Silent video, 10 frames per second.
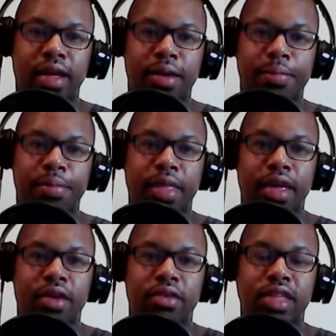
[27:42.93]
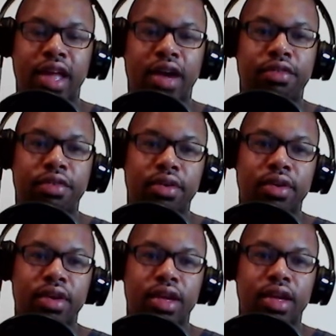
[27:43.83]
am
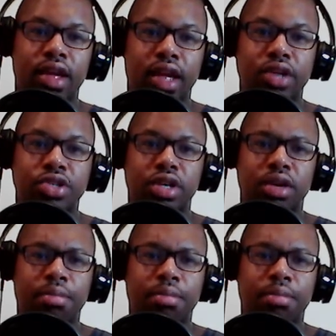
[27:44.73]
definitely interested.